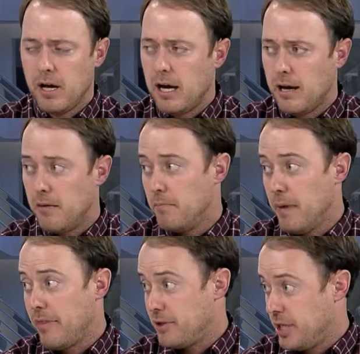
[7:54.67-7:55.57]
uh,
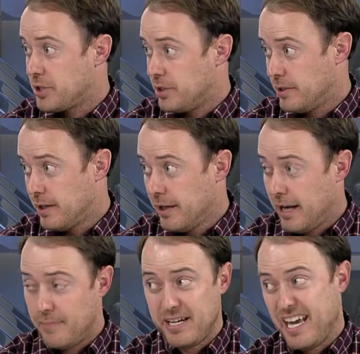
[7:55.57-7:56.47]
meth addiction and mm -hmm.
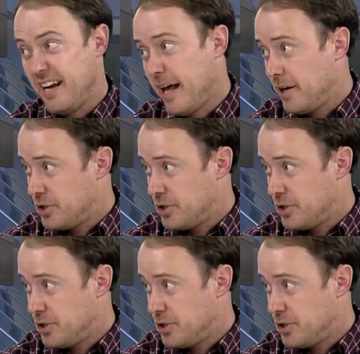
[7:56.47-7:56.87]
have mm-hmm. been in and out of